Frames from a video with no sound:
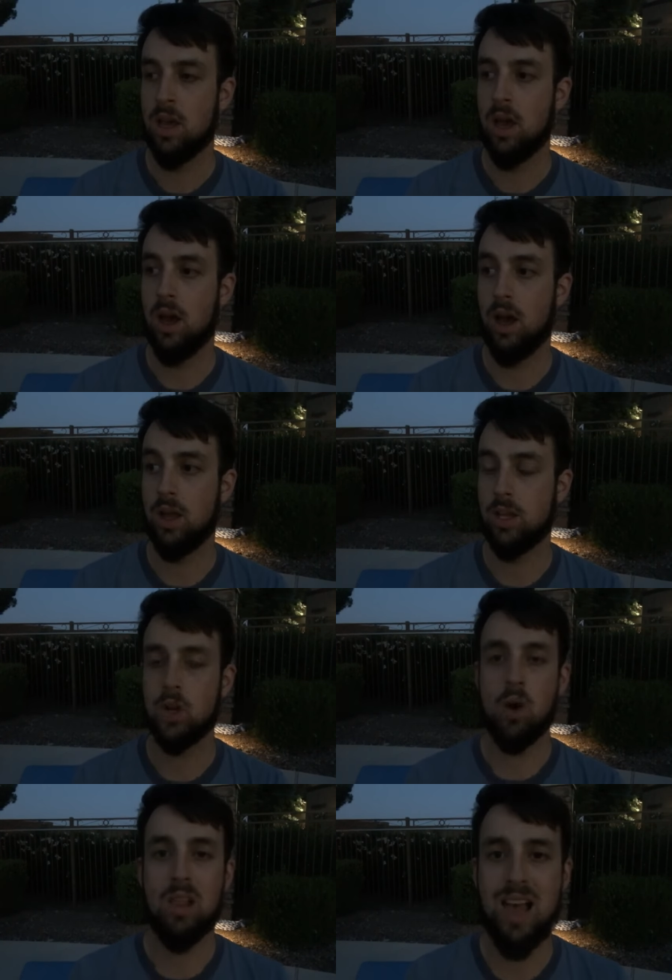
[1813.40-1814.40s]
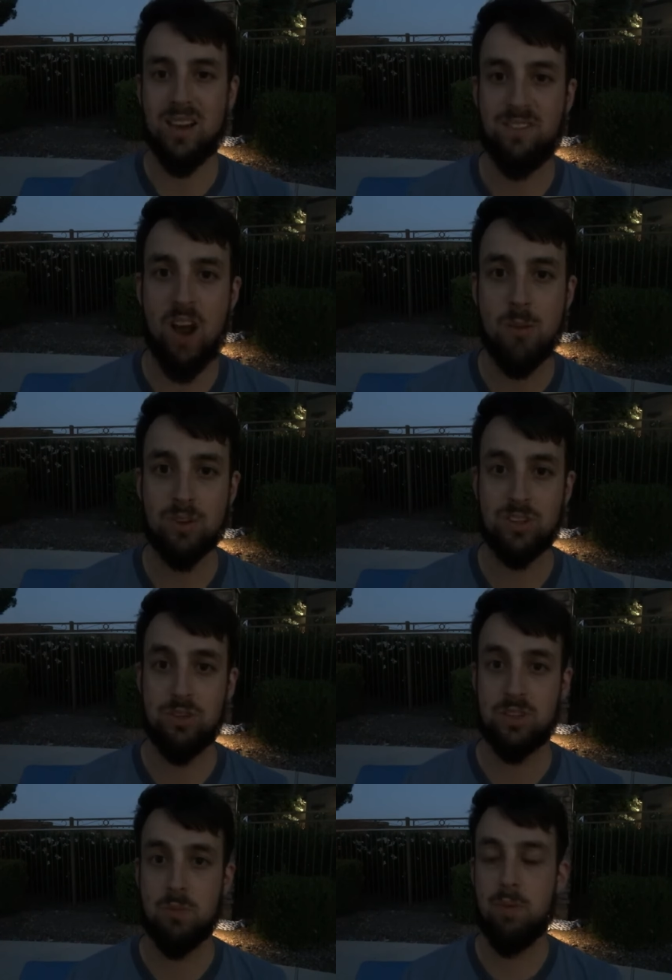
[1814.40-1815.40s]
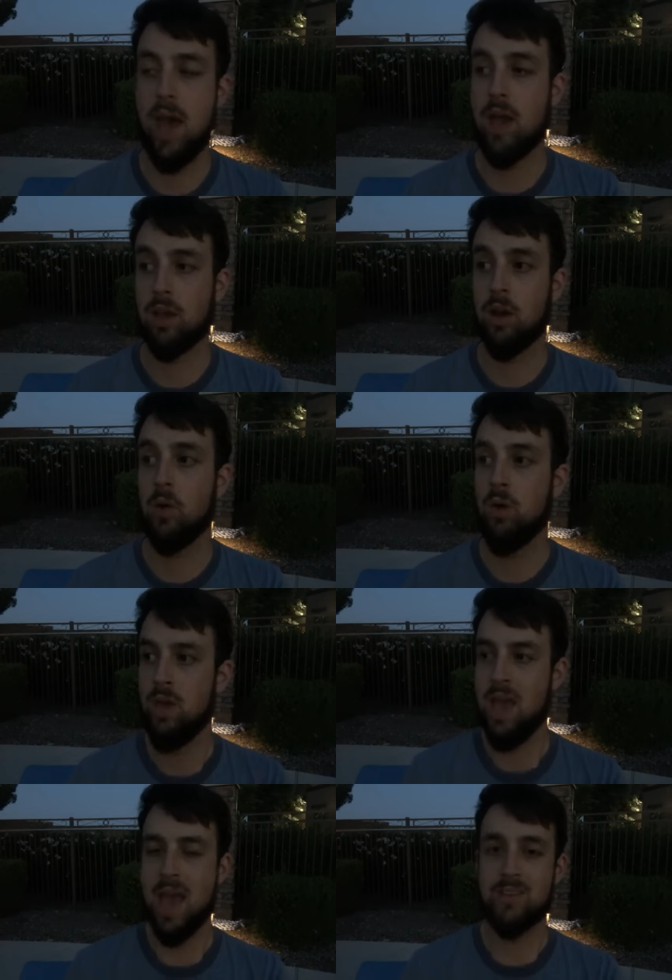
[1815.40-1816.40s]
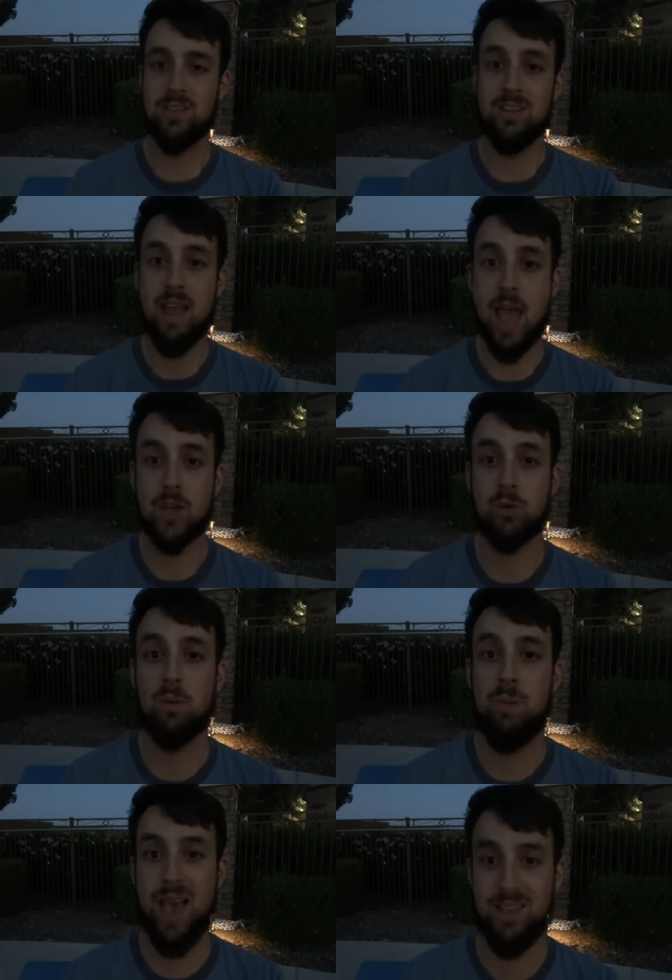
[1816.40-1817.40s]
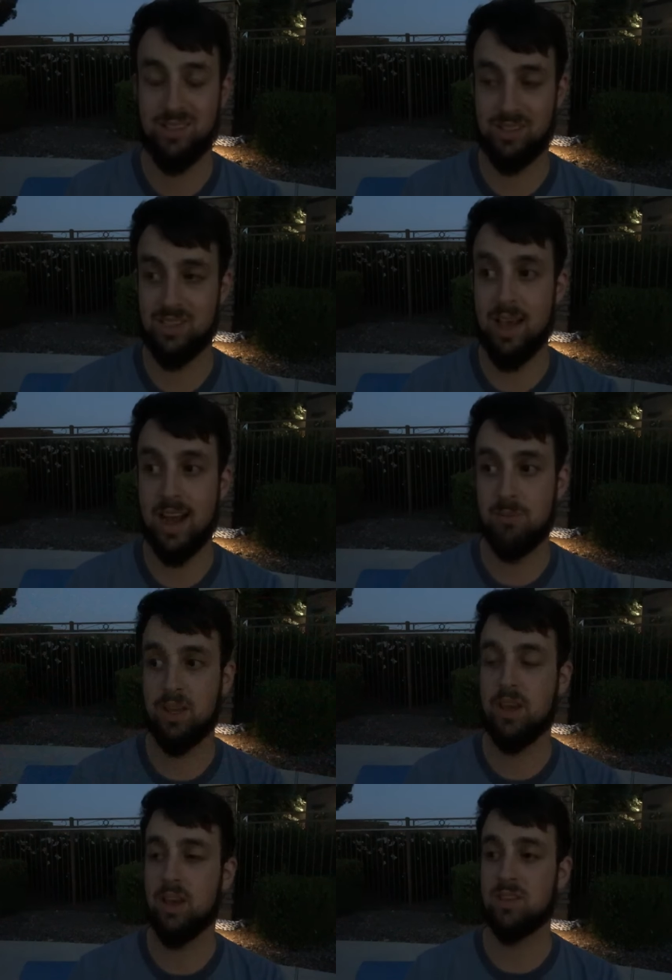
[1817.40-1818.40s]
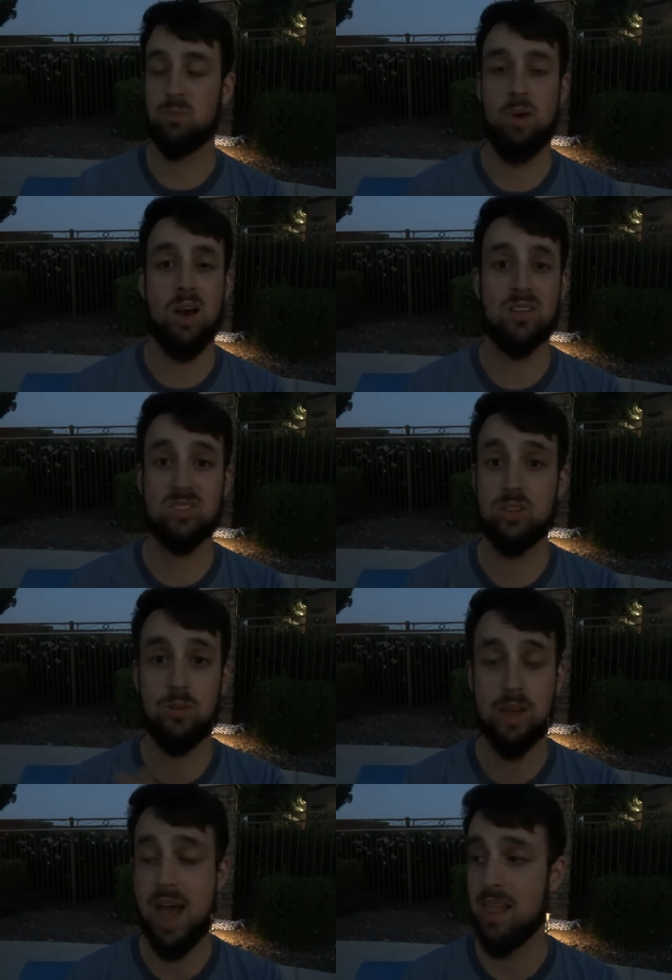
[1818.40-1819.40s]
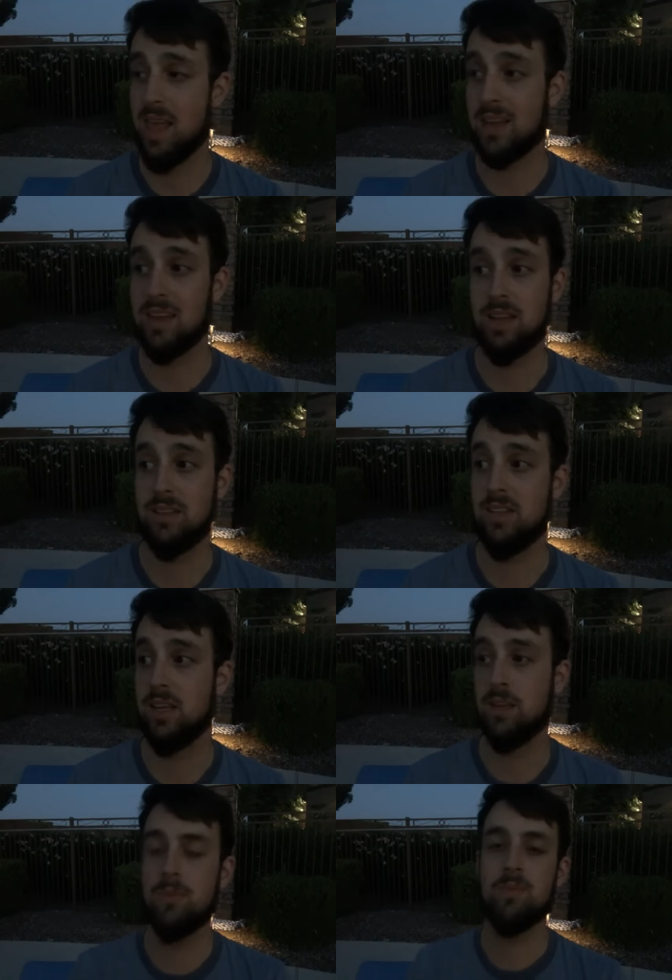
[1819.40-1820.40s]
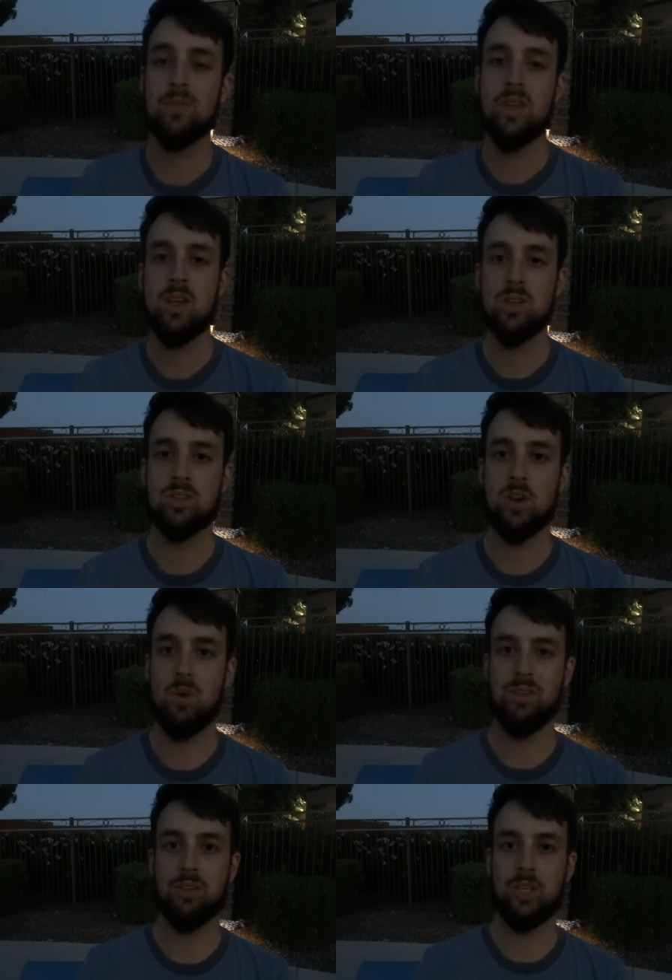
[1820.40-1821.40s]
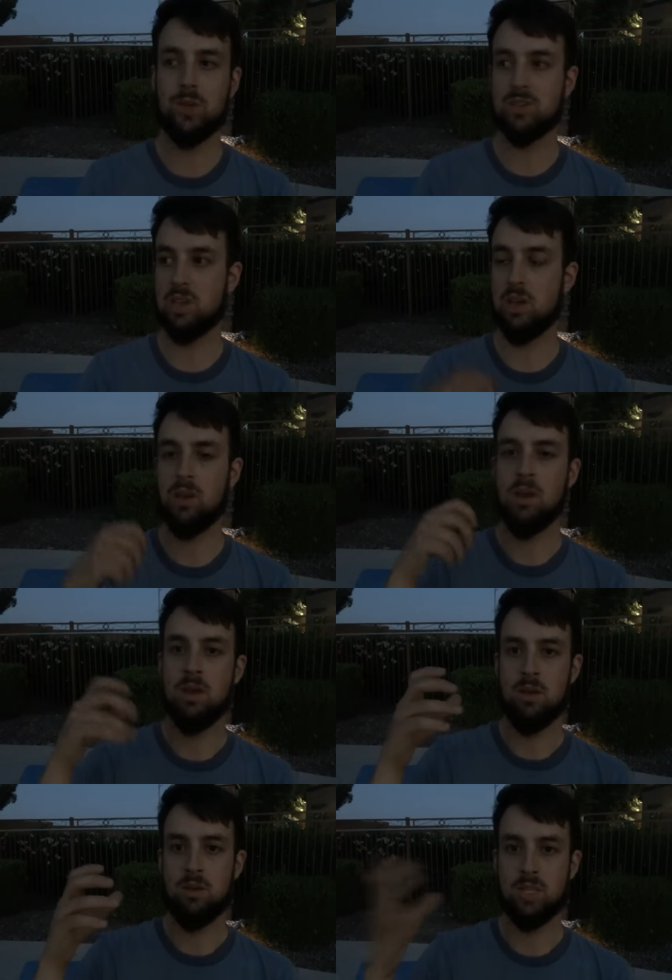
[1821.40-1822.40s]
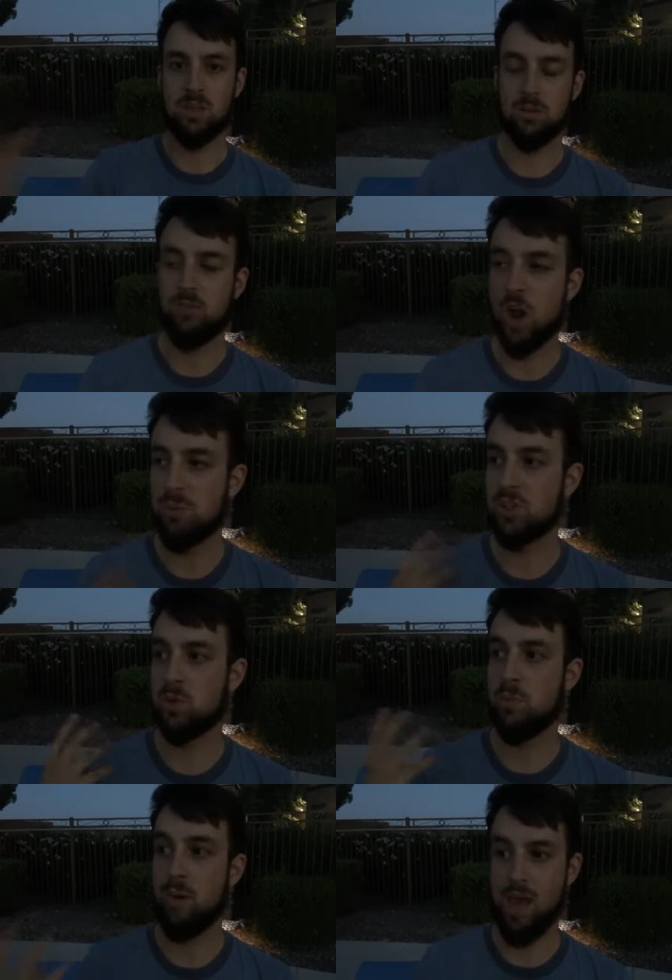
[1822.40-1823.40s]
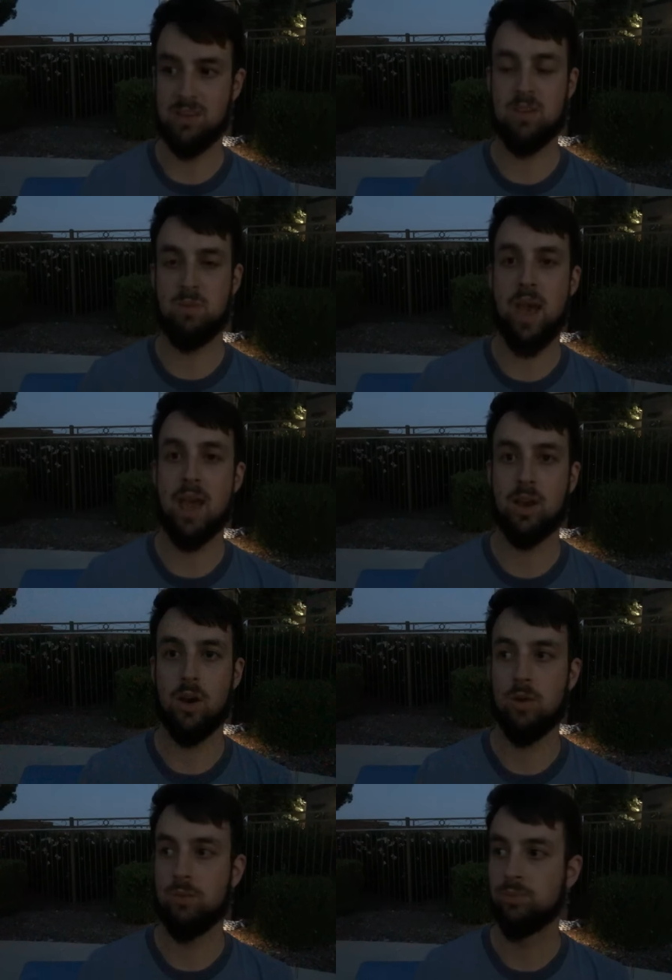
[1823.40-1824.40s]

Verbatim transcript: uh, you know, a lot of farmers use tobacco as a natural pesticide because bugs do not like nicotine. So what they'll do is they'll farmers will buy tobacco,